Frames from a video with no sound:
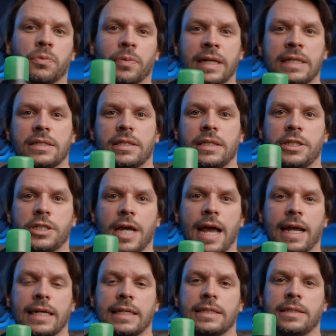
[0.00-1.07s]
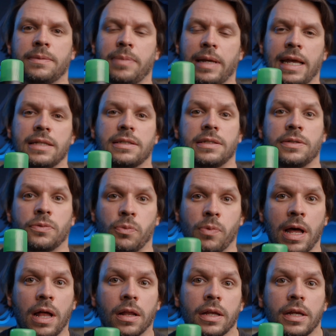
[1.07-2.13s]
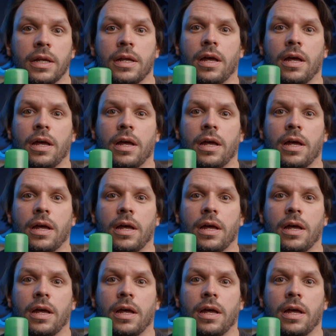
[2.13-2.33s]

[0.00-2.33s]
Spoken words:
rinse the jackets and pants as well